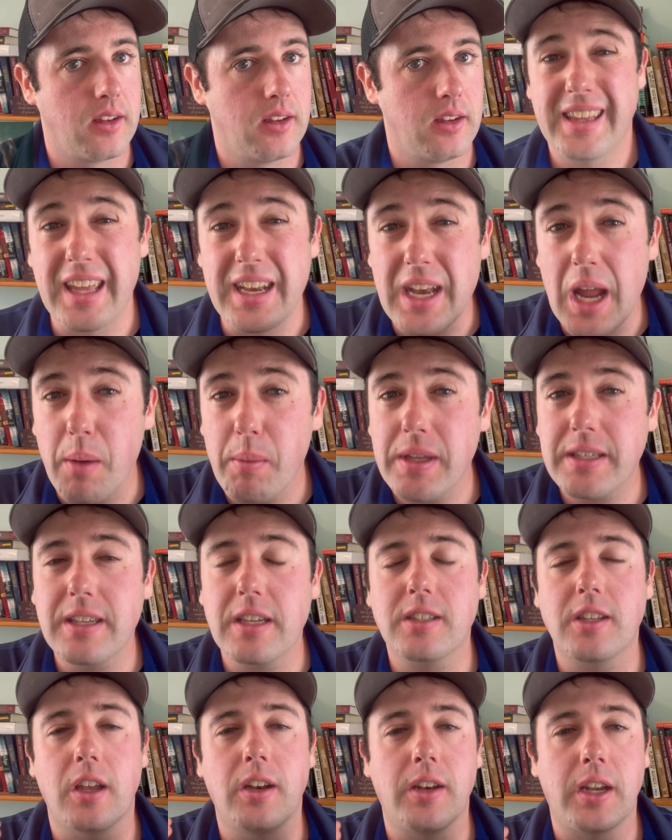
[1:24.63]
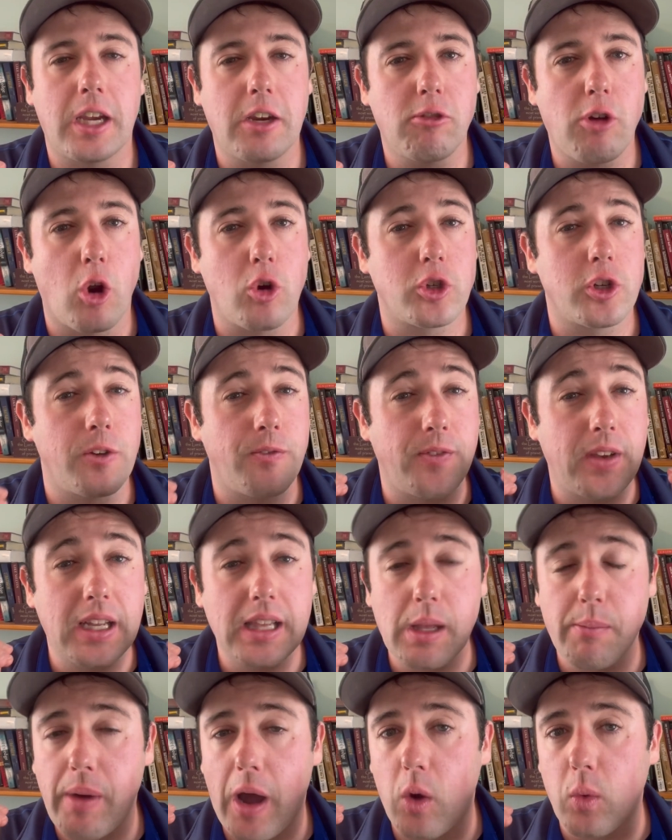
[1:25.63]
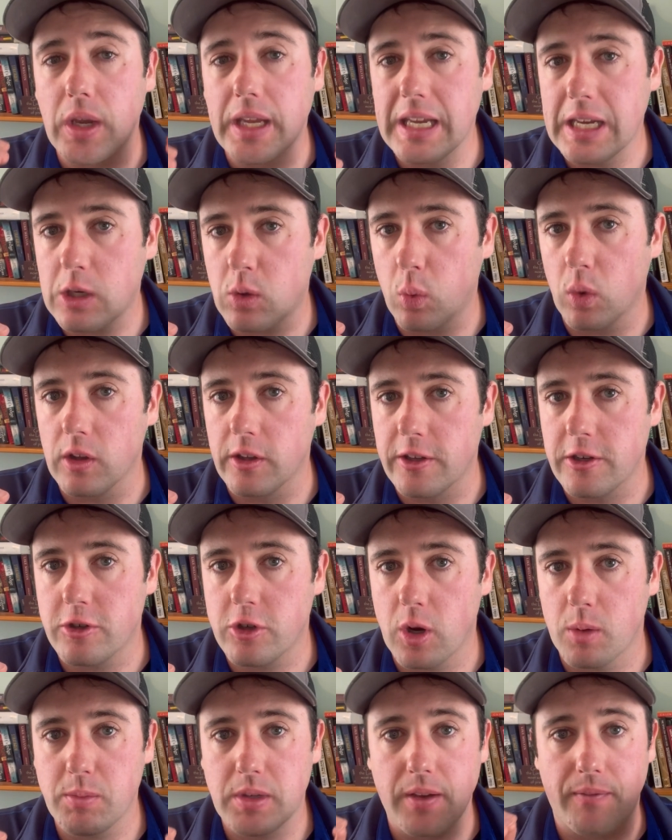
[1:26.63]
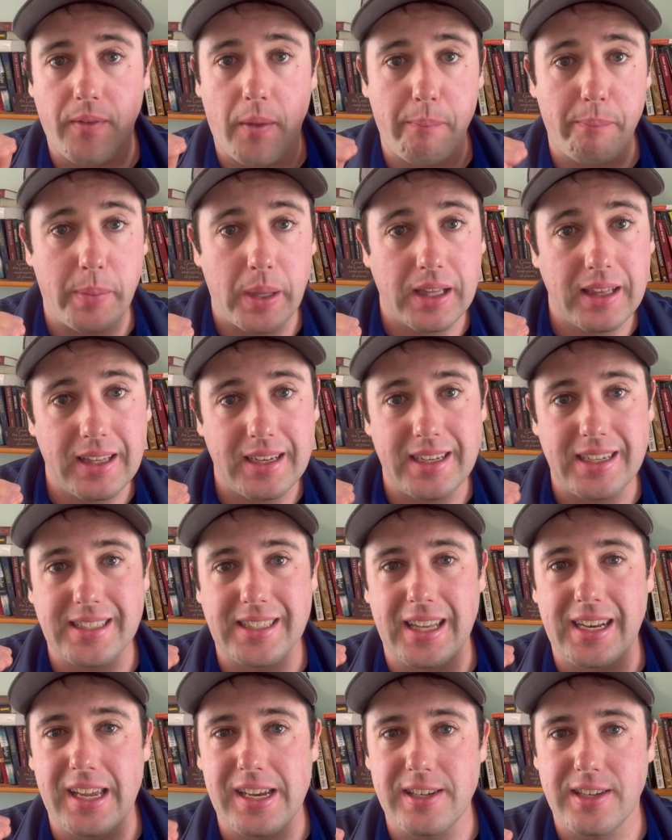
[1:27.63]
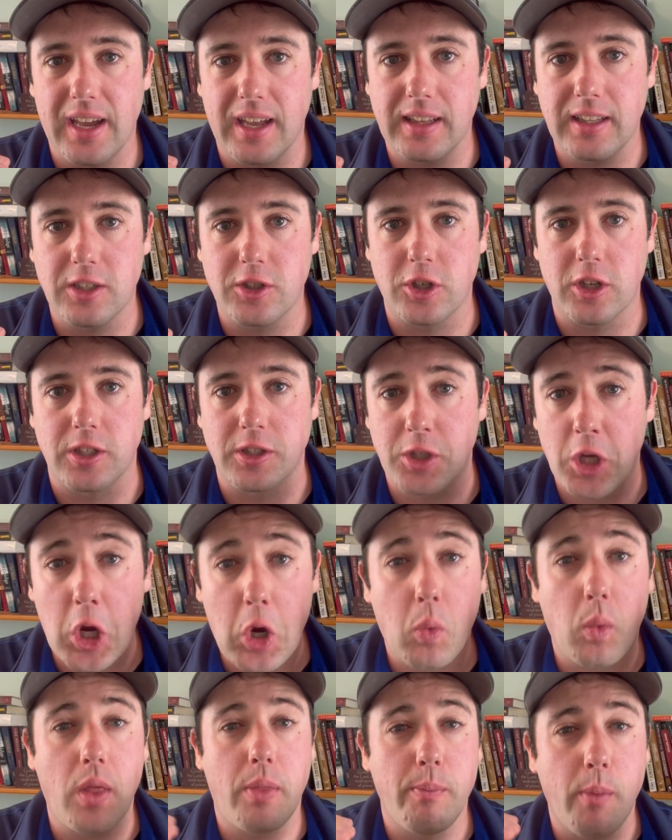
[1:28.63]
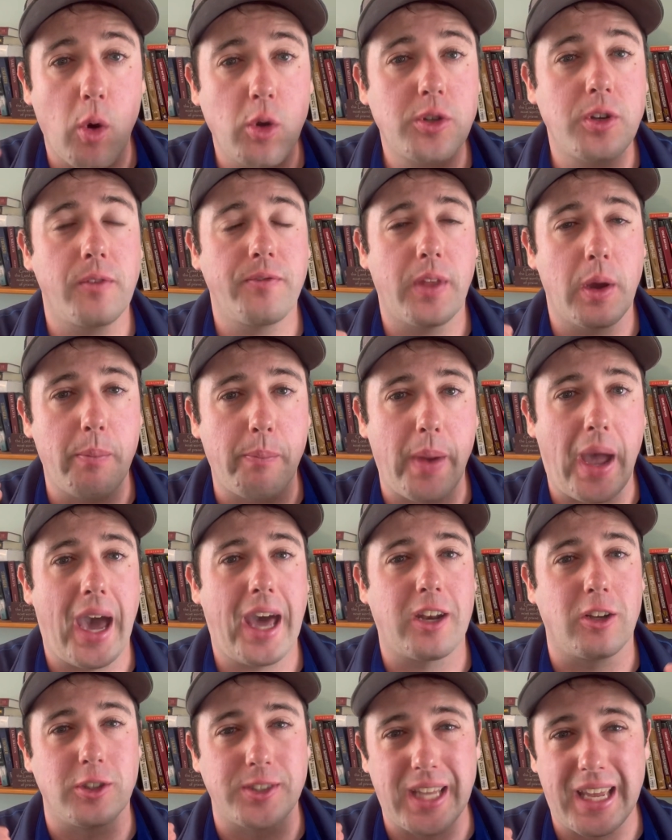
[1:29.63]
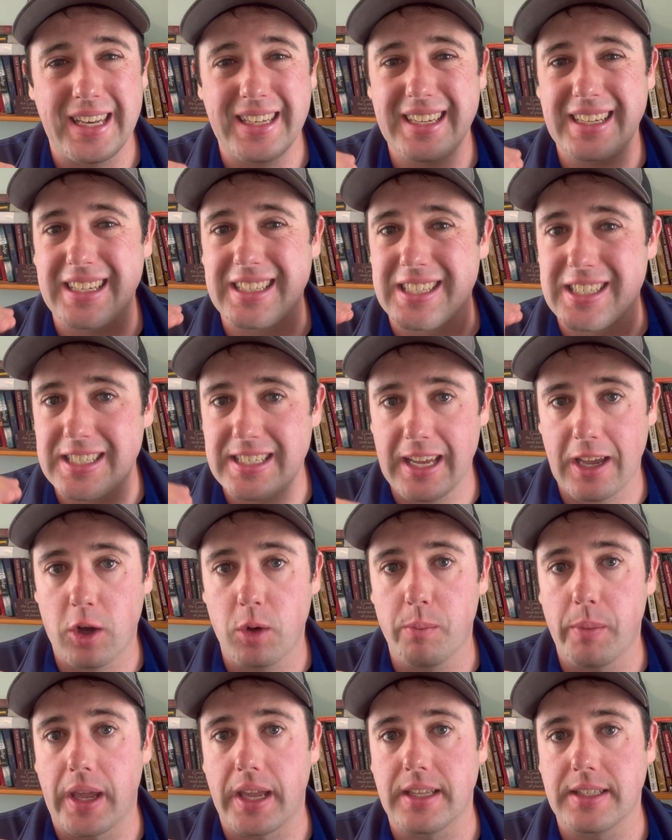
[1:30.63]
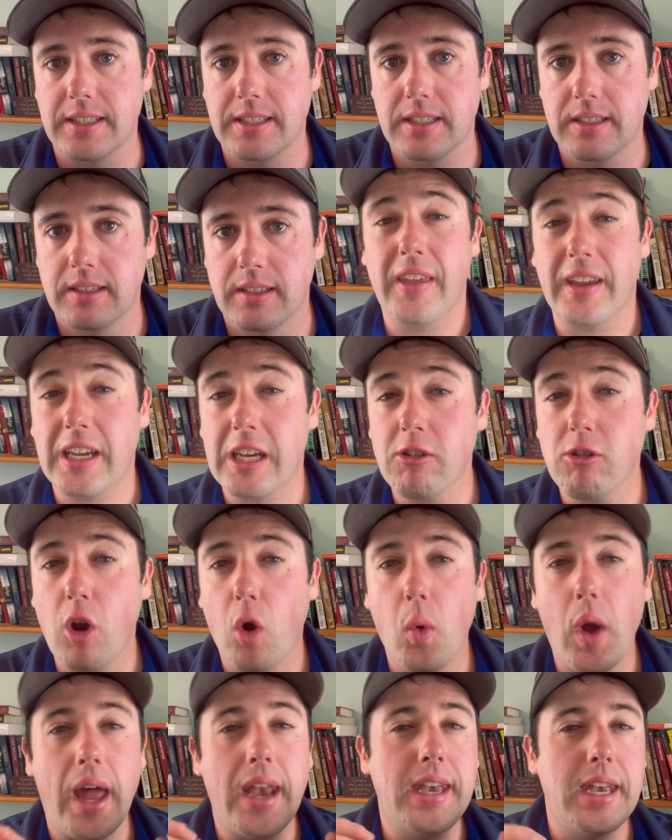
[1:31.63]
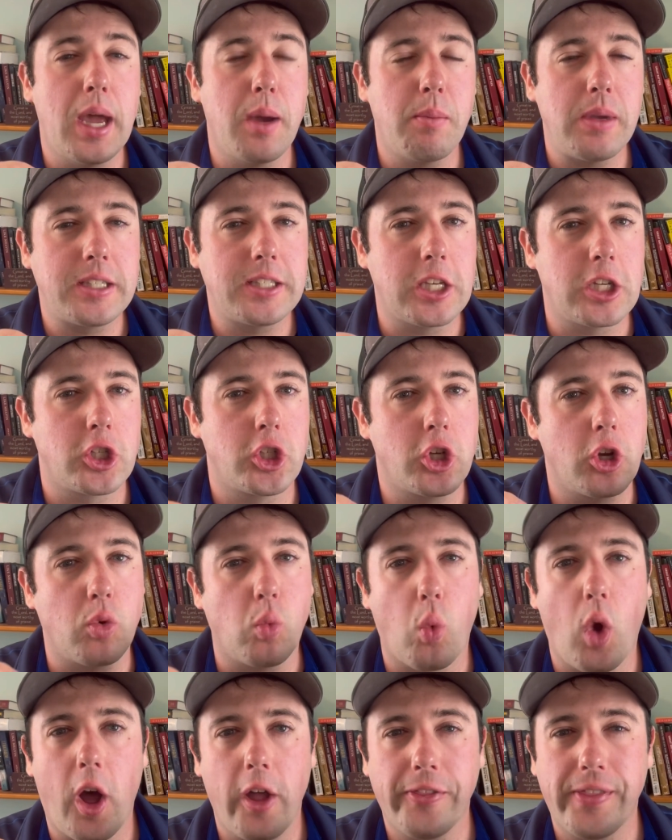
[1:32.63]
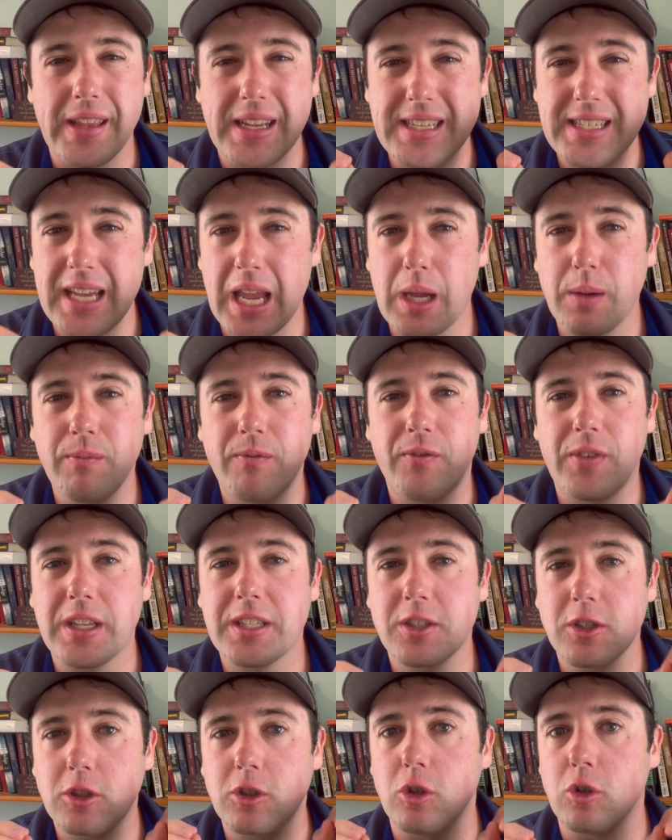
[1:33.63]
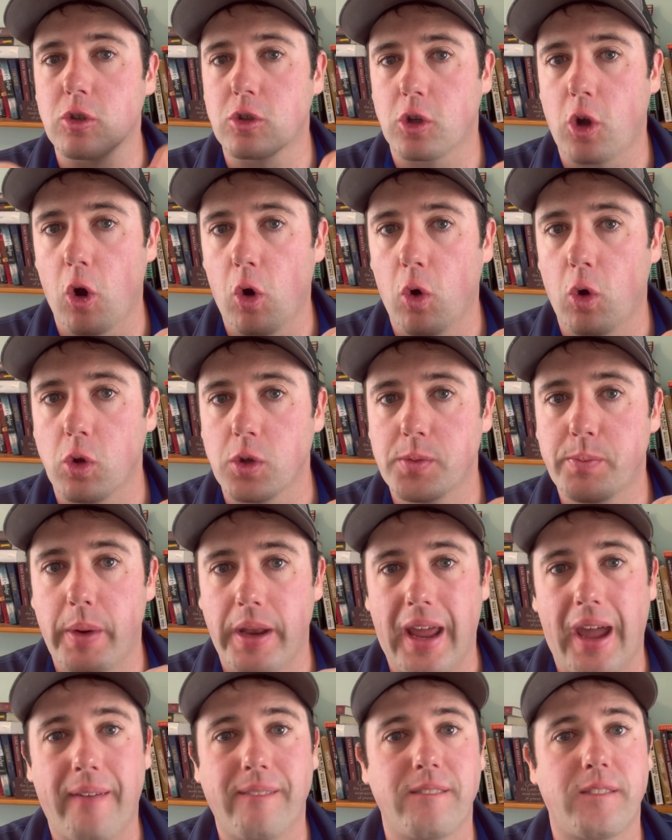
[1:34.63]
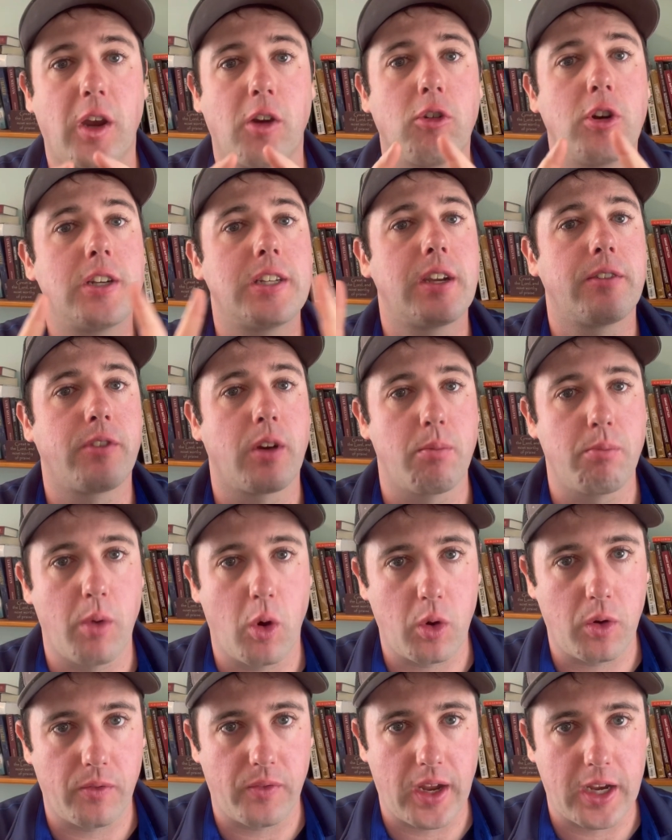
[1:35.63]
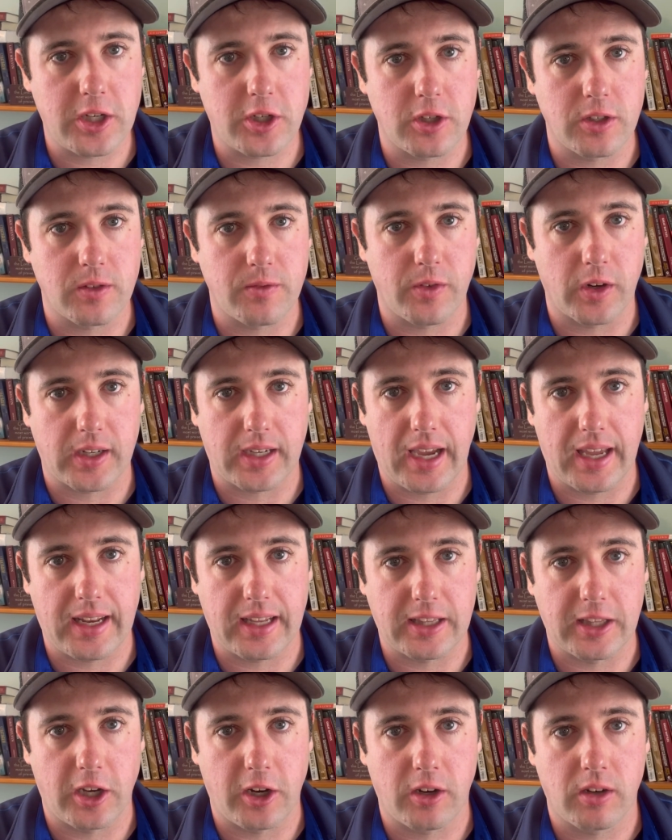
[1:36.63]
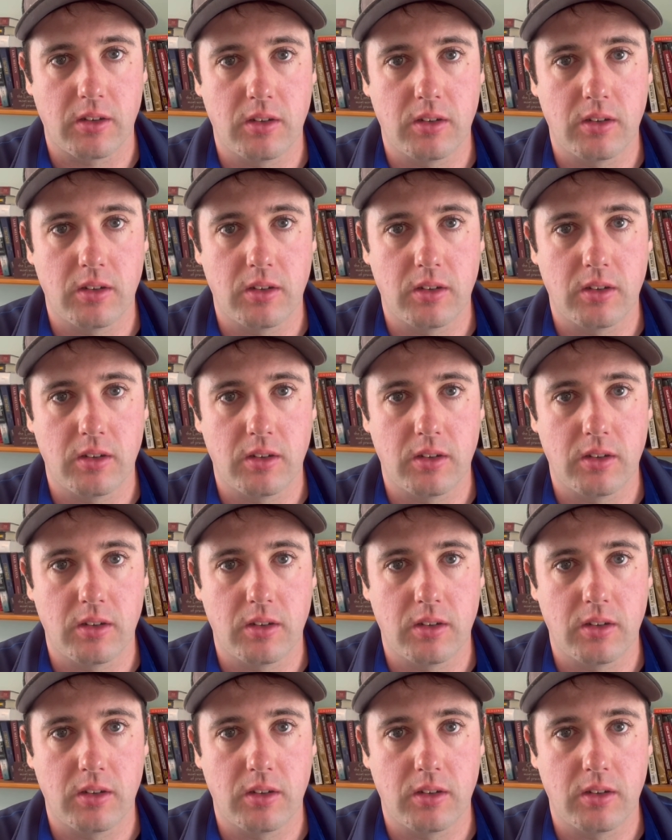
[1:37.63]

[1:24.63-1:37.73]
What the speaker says: The nemesis and hero should feel about equal in terms of abilities and intelligence, with most of their battles ending in stalemates. The hero and nemesis should want the same physical goals but have very different motivations for getting there.